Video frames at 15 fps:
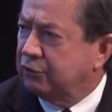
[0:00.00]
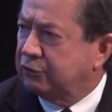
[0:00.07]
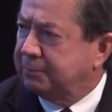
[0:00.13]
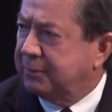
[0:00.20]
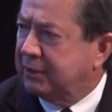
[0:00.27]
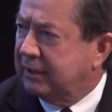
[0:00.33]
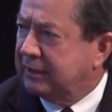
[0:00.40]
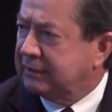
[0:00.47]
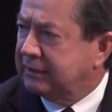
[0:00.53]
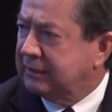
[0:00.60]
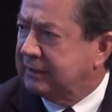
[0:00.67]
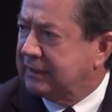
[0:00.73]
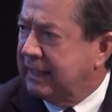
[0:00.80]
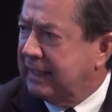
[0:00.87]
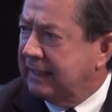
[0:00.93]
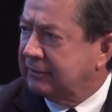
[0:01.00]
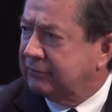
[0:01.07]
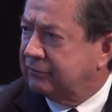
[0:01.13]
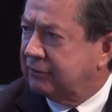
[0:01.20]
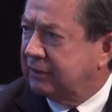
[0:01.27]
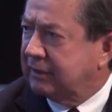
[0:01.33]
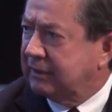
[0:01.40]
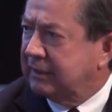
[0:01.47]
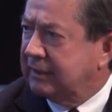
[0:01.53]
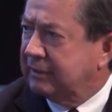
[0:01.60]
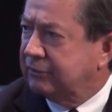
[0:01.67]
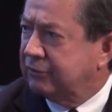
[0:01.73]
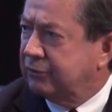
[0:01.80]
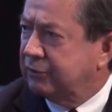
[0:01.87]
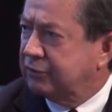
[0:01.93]
National Democrats just aren't
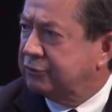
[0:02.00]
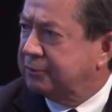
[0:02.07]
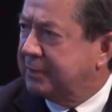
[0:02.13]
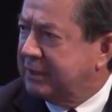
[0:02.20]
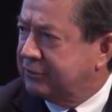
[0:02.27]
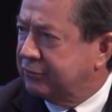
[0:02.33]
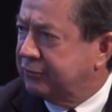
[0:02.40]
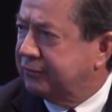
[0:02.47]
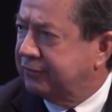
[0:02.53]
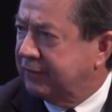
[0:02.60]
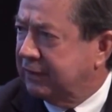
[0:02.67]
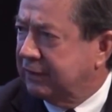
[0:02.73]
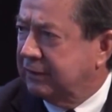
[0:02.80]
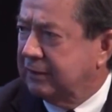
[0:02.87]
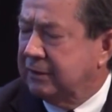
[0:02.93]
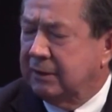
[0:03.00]
popular here. And so